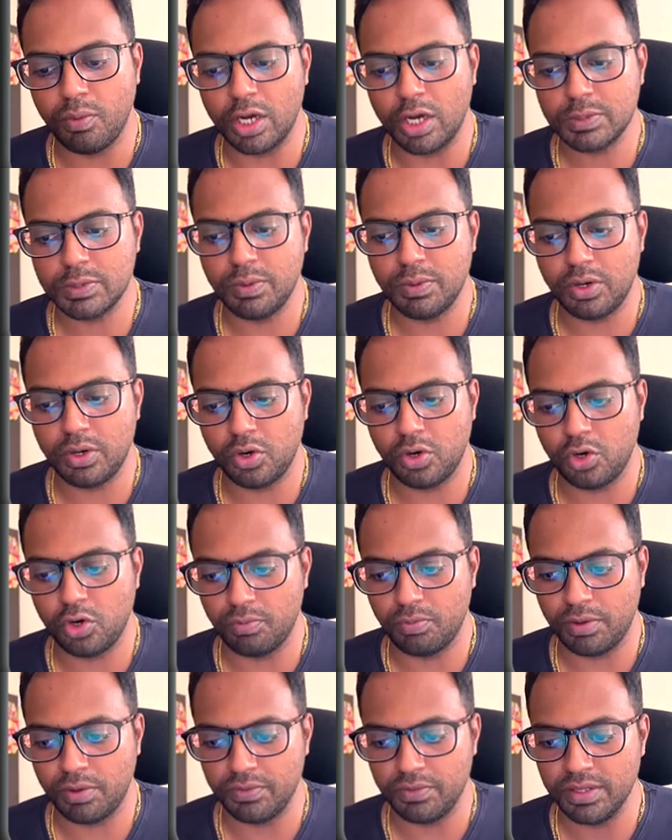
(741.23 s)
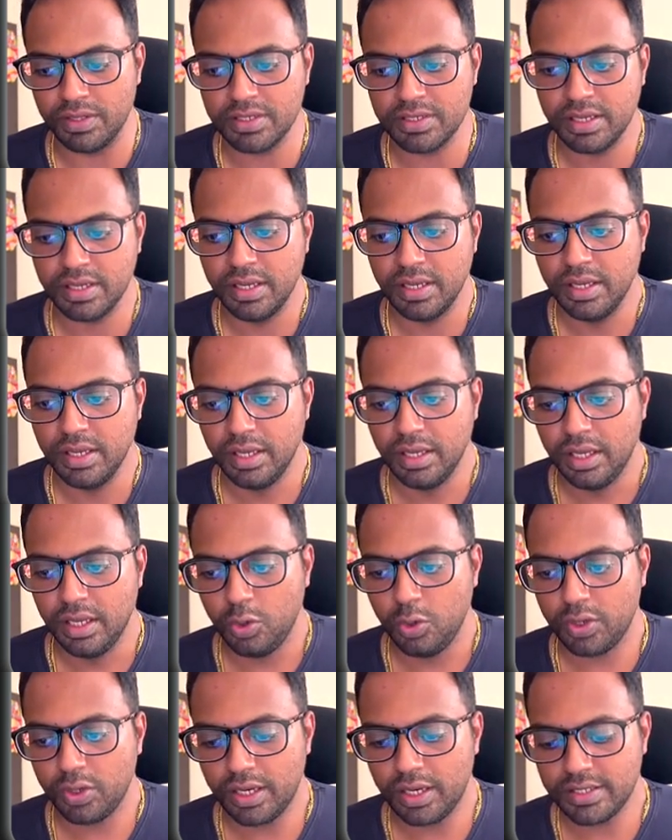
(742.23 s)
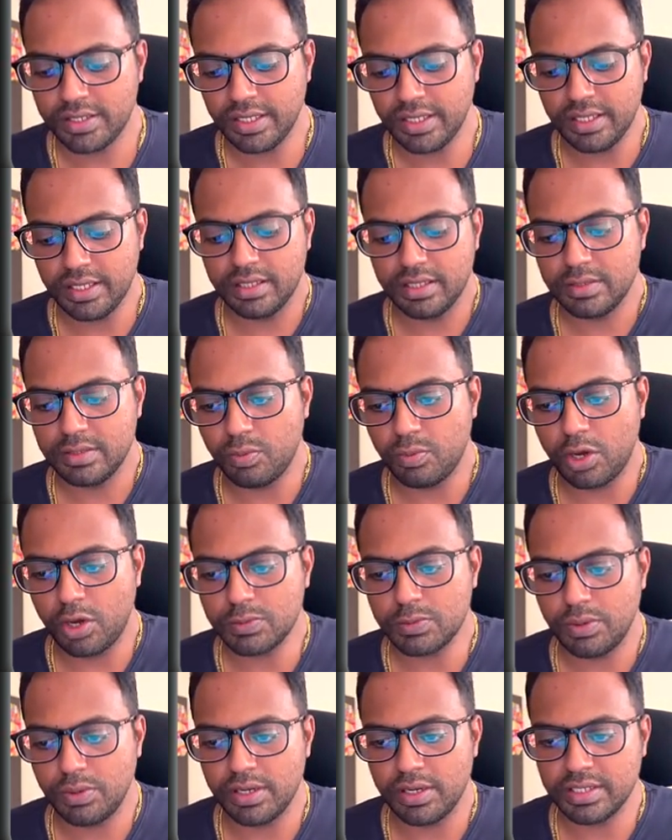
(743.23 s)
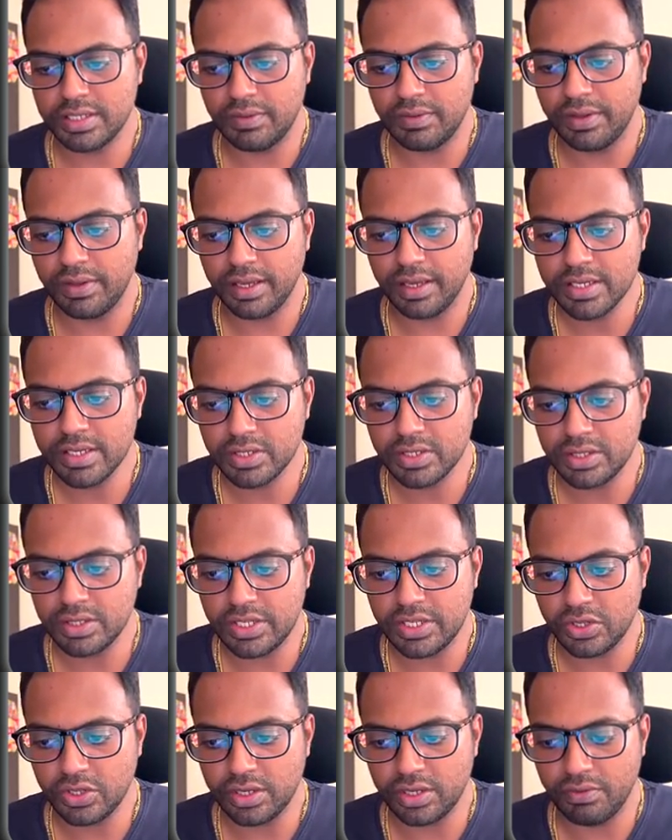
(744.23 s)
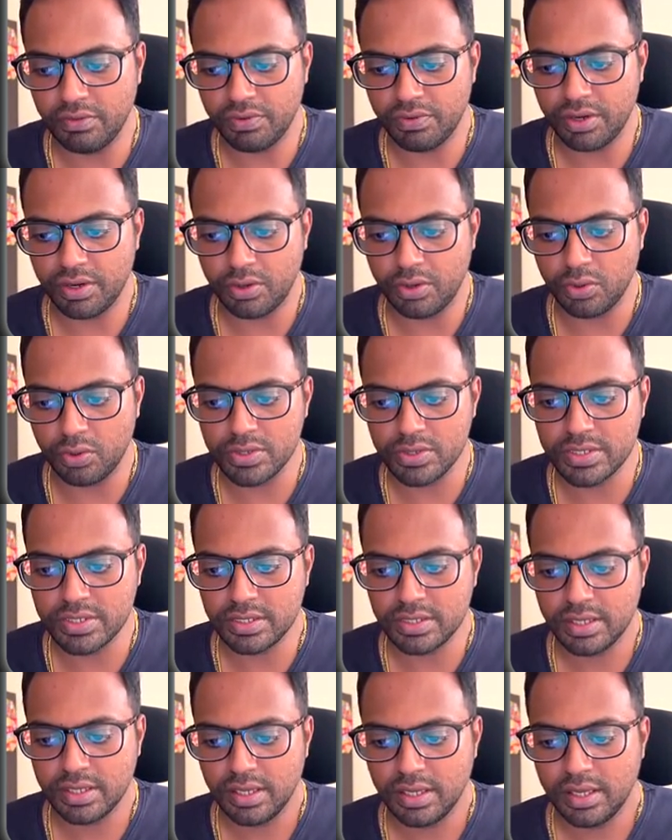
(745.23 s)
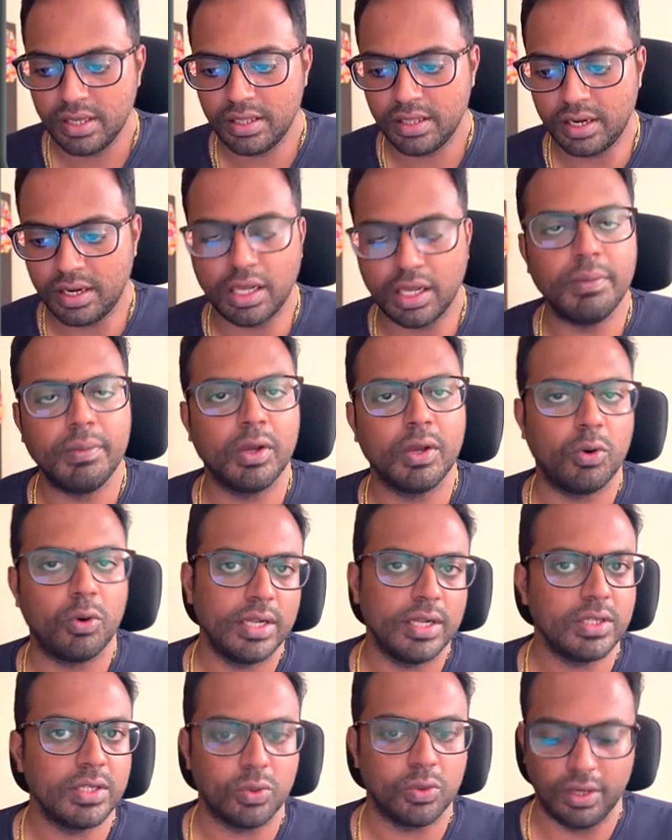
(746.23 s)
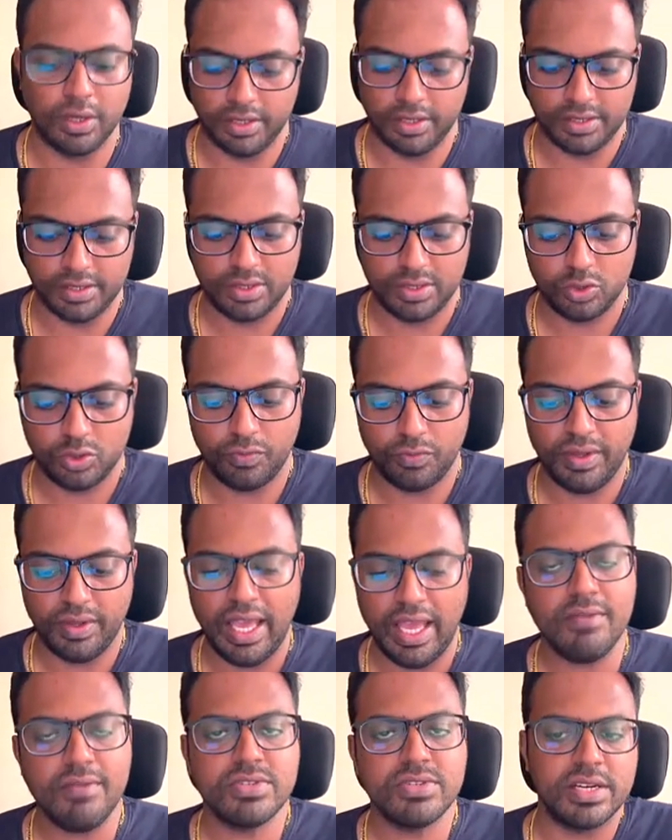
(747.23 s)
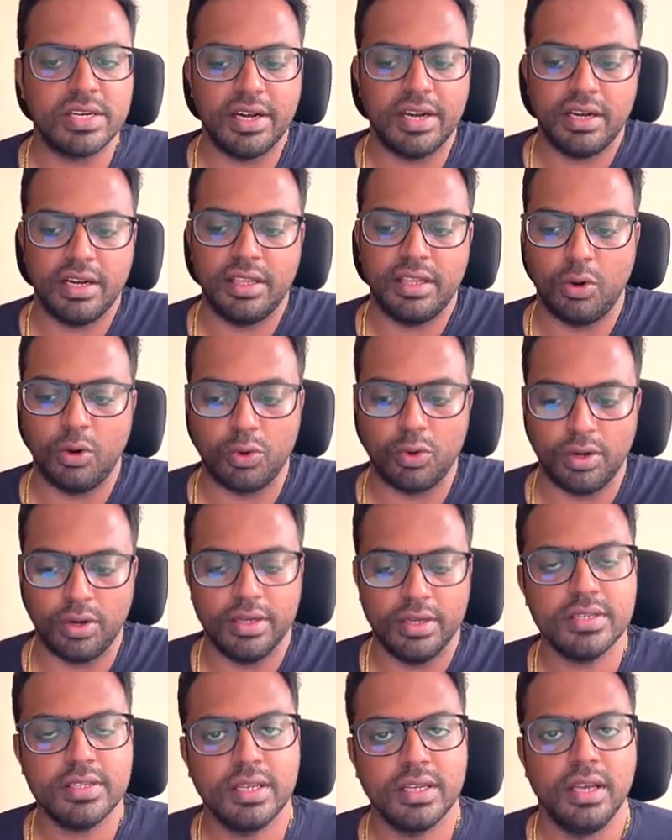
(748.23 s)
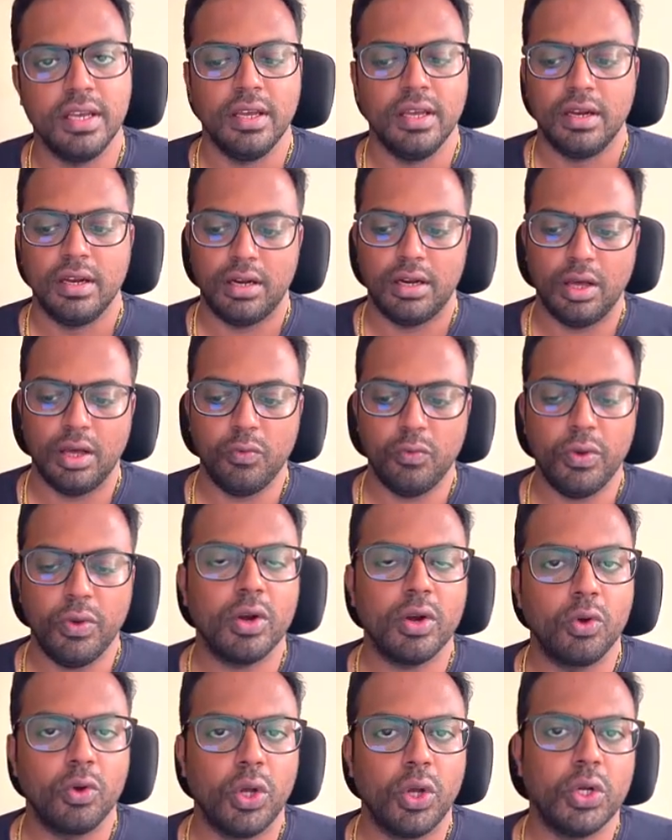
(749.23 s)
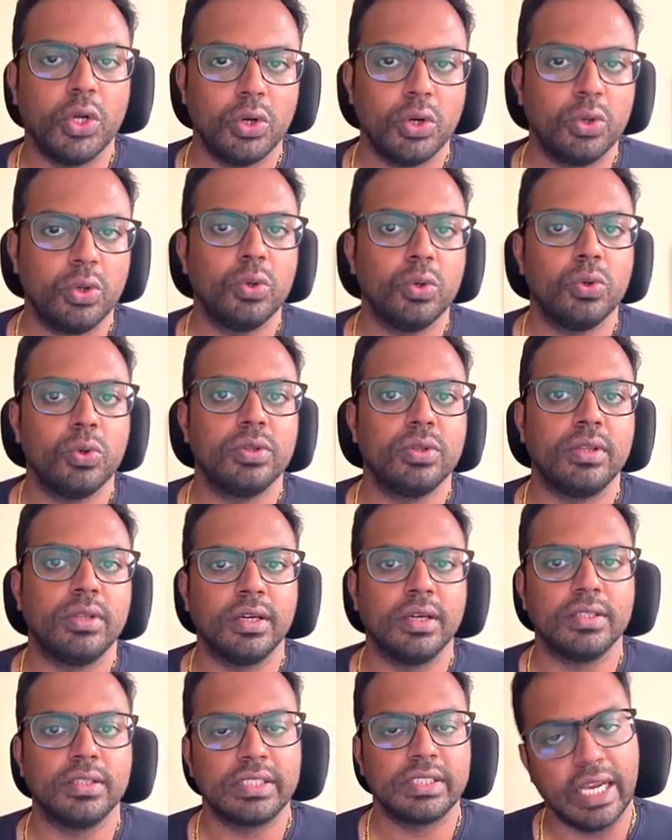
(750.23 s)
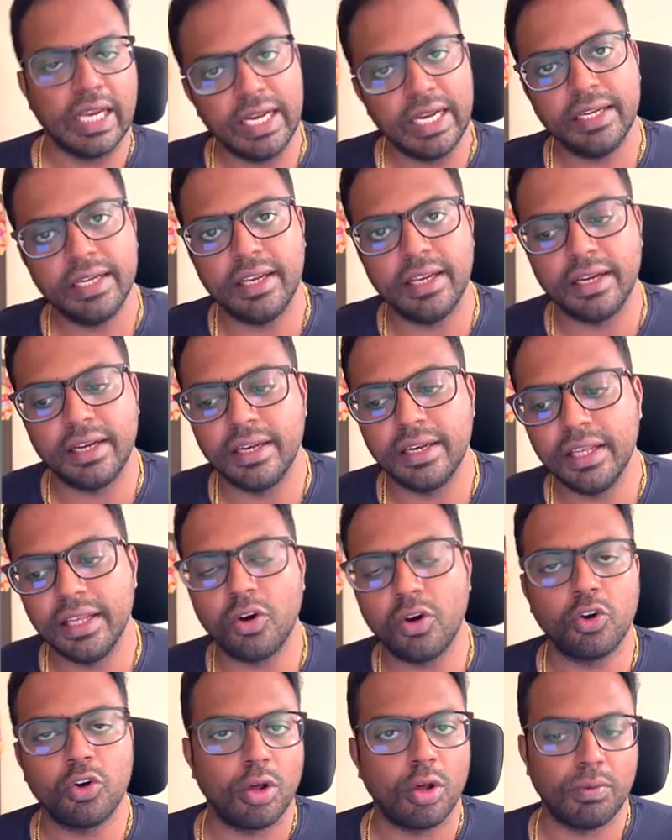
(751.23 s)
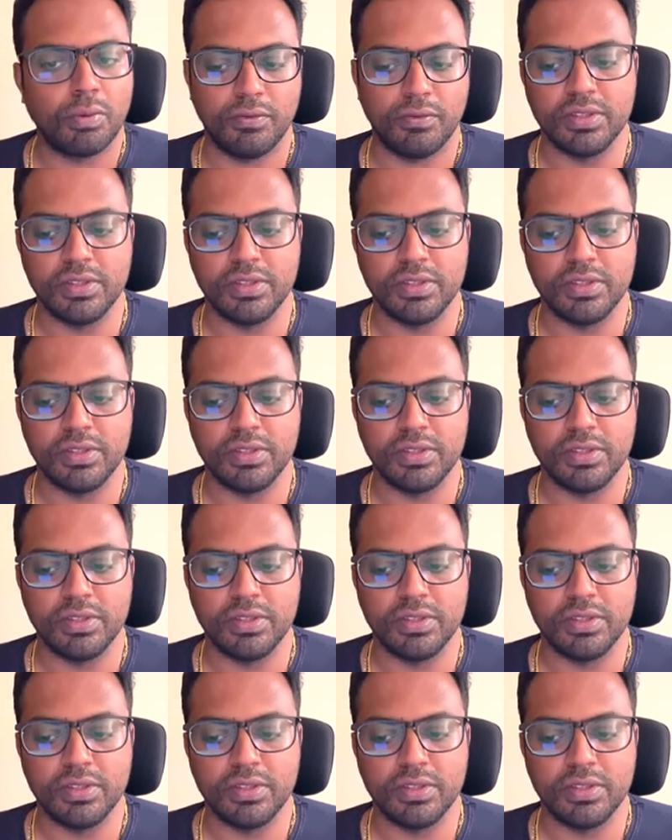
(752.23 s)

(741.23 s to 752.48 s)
a box plot on top of this, you can see this box plot is giving us, these are the different rows that are coming out as outliers. So we have generated the outliers. Now we are going to do the scaling technique on top